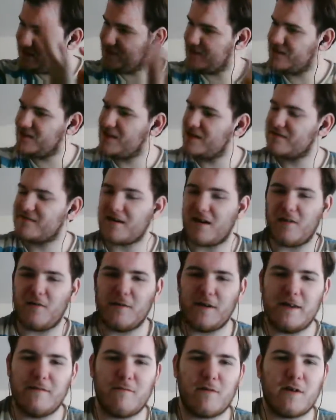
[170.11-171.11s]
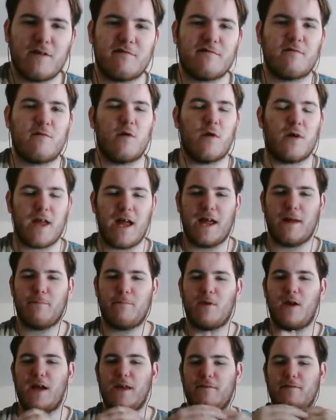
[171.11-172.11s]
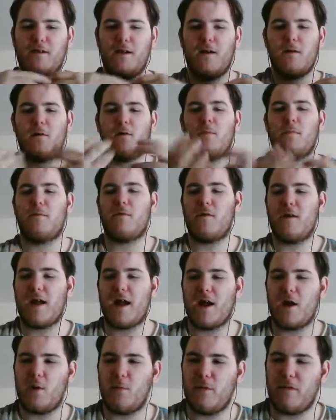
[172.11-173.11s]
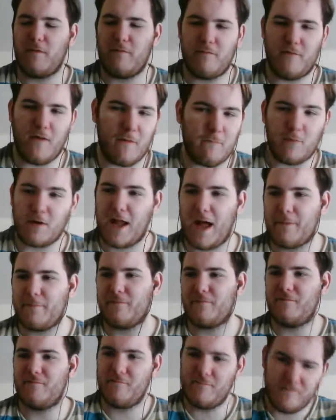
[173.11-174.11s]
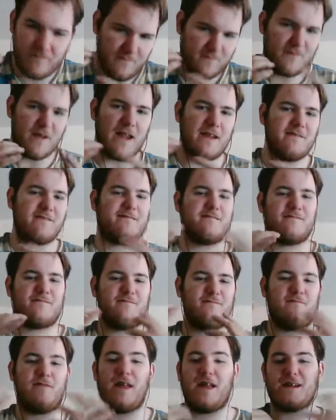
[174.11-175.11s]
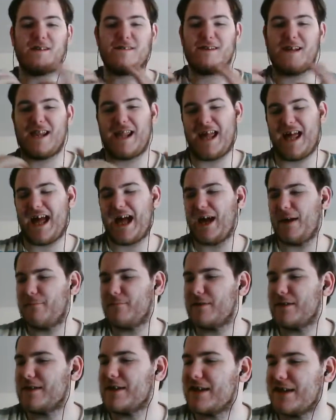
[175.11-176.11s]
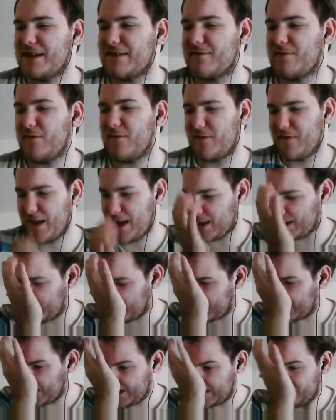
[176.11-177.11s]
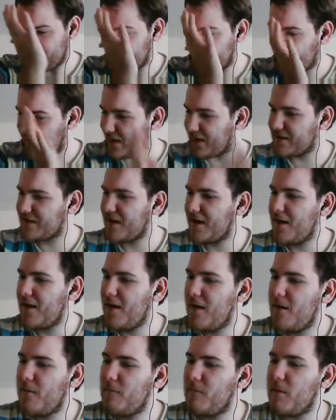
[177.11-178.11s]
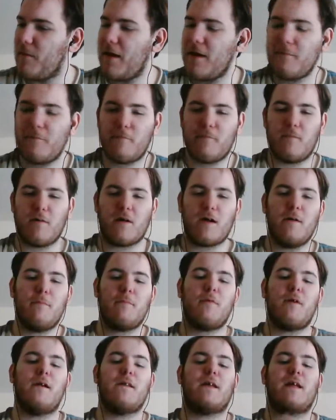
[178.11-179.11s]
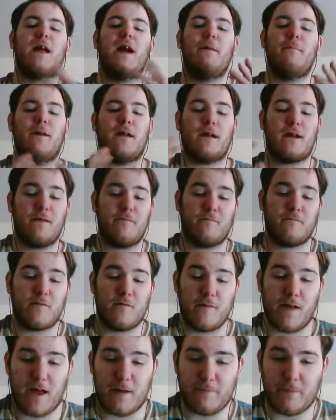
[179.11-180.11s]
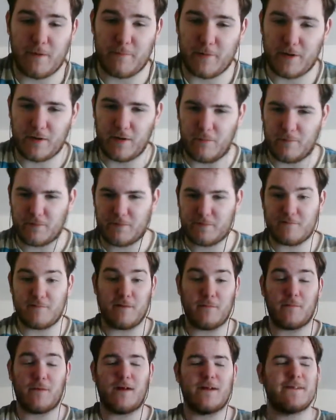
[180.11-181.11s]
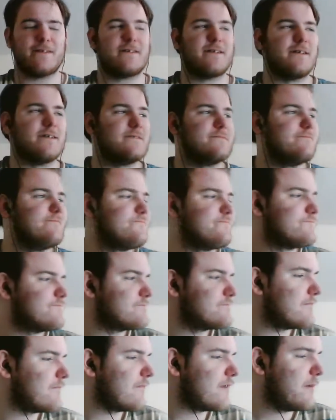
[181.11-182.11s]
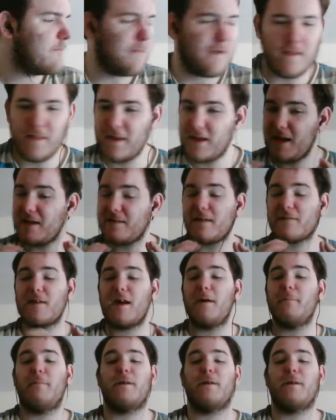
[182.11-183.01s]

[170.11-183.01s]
you can tell you even sure, okay, Blythe, Hair, then what happened? Then the thing kind of happened until the ending. But the main couple plot kind of make up for that by being on the same line, go. But again, that's not a